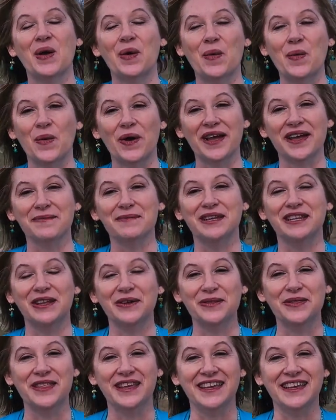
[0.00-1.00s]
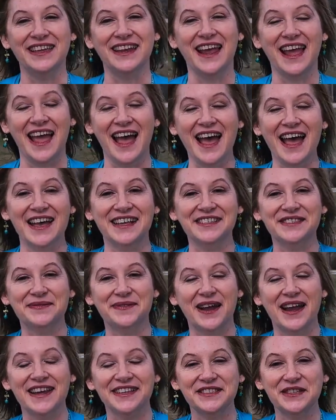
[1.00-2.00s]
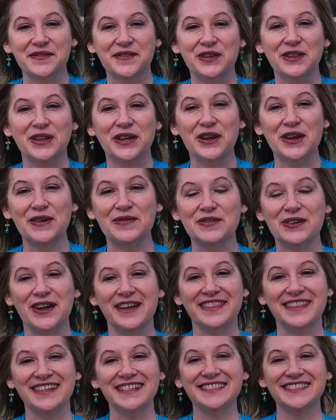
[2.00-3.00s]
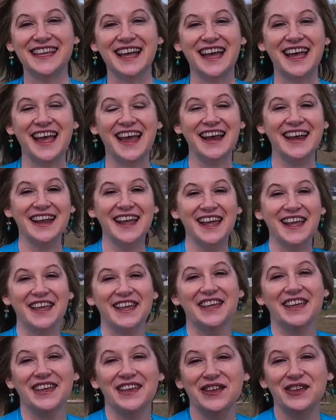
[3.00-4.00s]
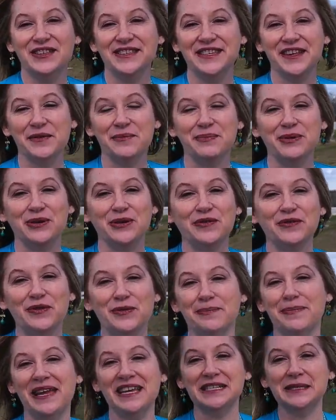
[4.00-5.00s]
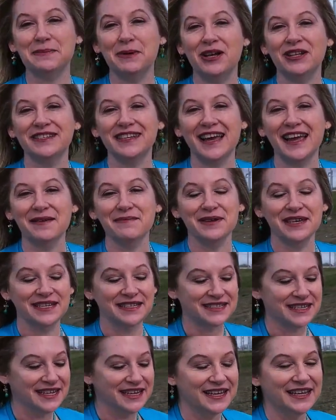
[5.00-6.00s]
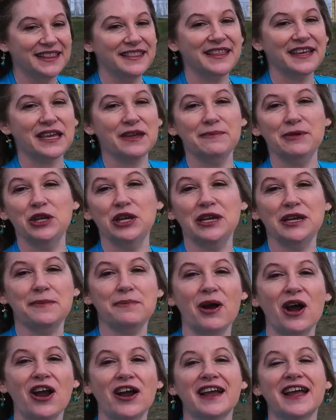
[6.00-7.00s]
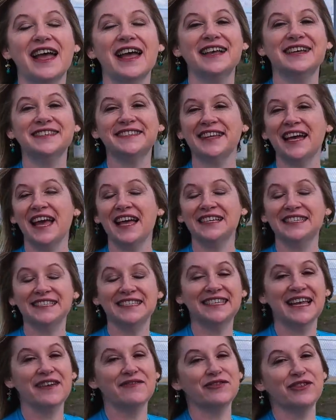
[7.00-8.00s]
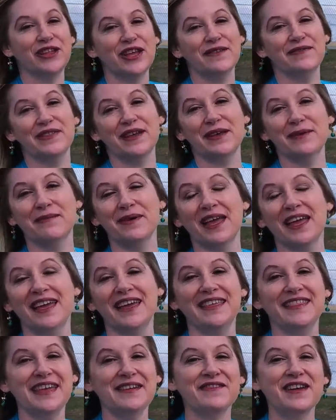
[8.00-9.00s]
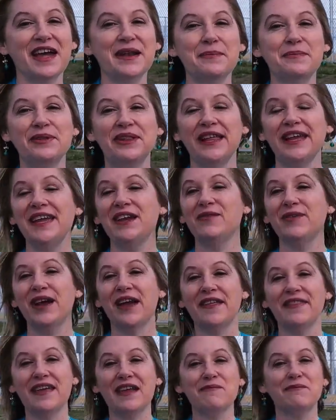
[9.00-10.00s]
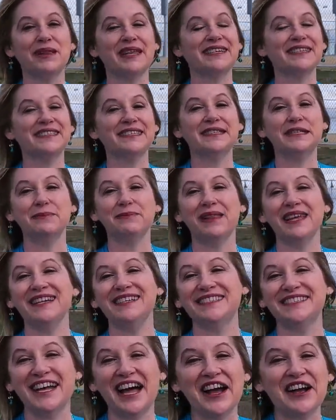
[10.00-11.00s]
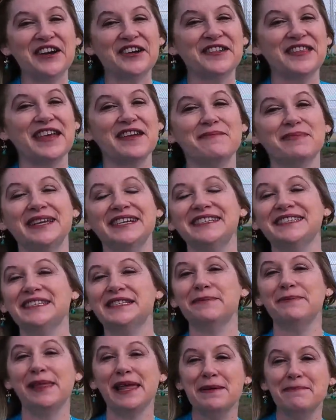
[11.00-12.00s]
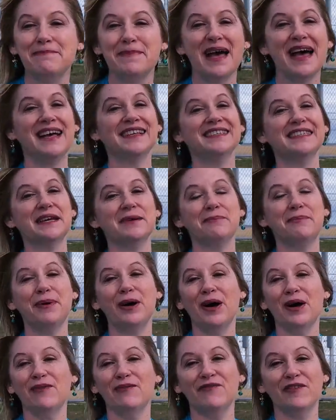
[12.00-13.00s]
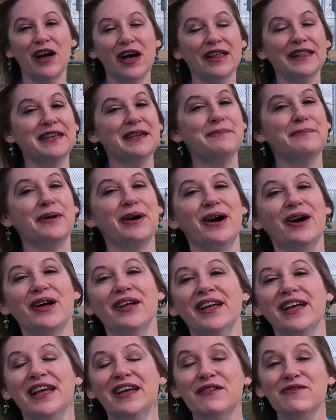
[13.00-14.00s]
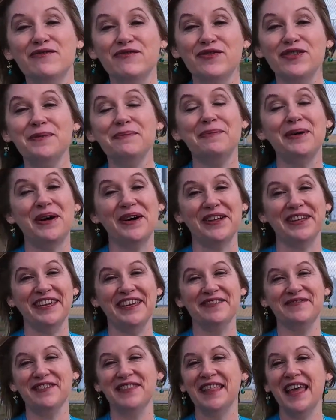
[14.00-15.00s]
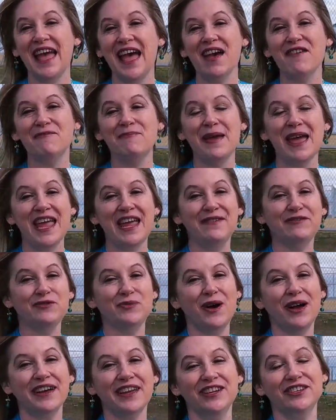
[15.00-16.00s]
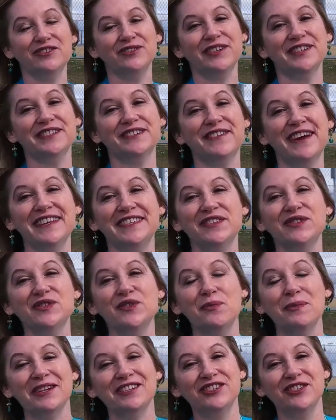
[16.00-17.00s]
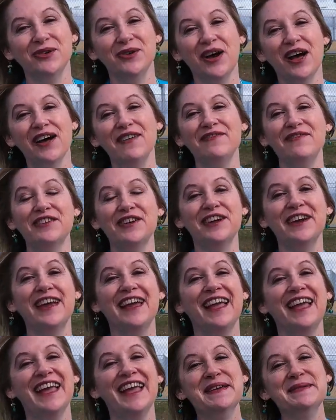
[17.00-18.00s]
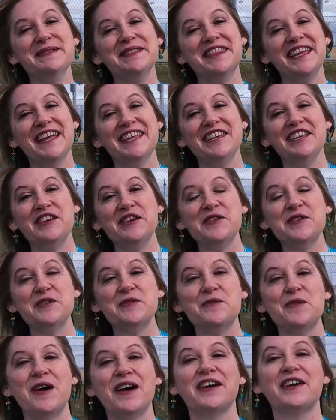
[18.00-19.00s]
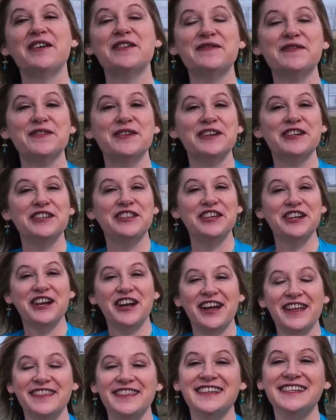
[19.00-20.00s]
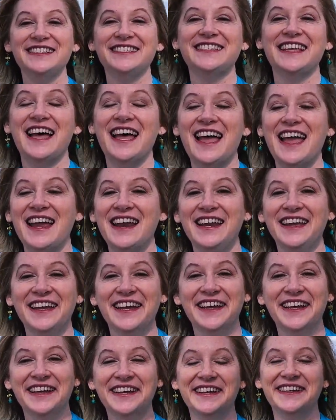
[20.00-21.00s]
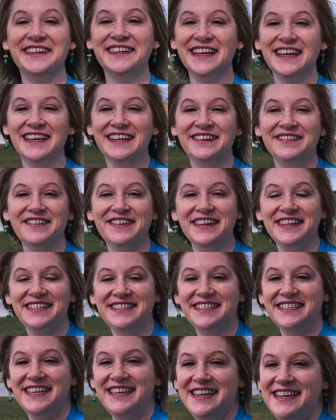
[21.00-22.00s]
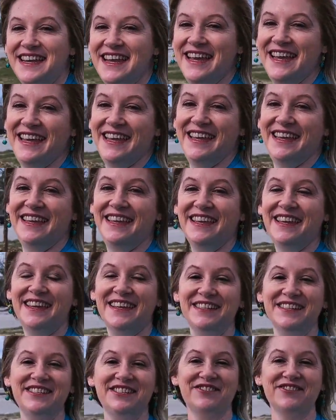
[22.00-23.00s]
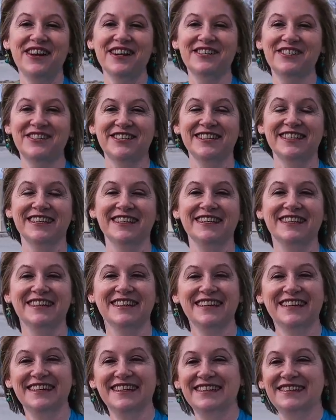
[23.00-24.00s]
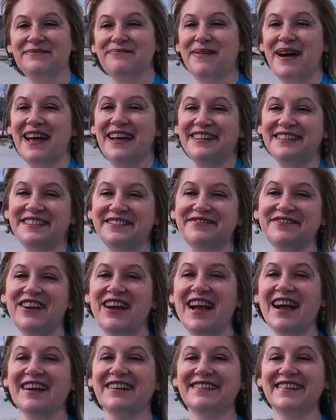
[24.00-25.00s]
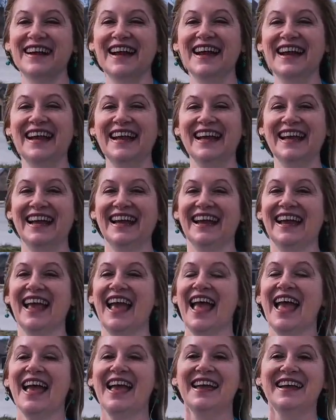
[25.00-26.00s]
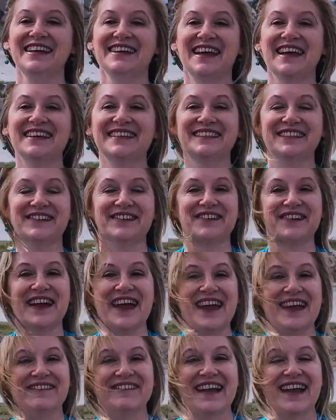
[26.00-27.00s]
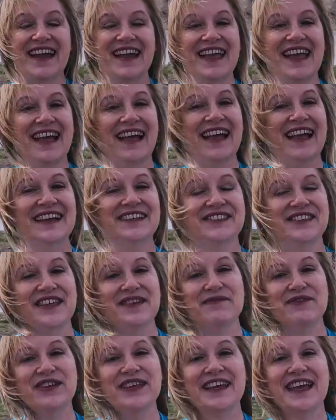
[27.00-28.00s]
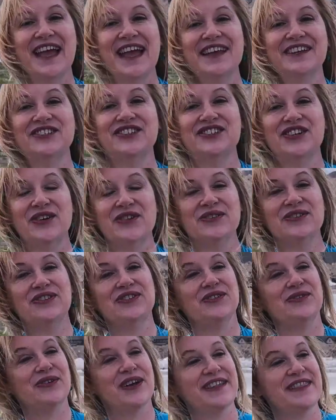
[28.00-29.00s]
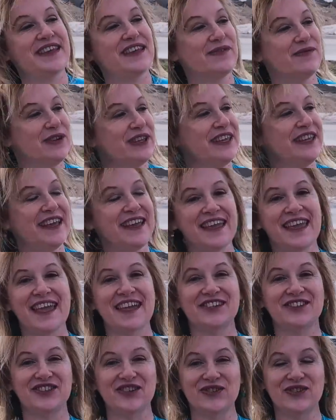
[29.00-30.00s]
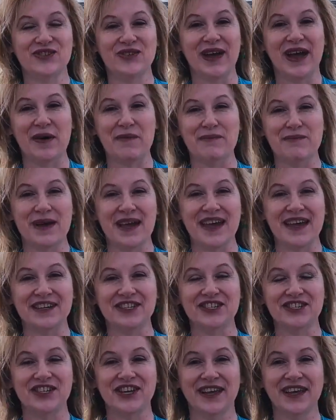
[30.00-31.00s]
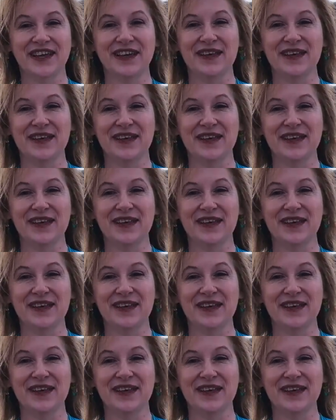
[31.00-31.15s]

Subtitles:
what Midlothian has, right? So if you look over on this side, you see a beautiful baseball diamond. The community park has several of them. They've got a playground, they have places to play soccer, they have places to play basketball, volleyball, football even. They have paved walking trails, right? So much to offer. But then, you know, you walk over and you look on this side, what do you see? Construction, piles of rock, right? Not so great, right? And so that really kind of shows you, I think really again shows you how much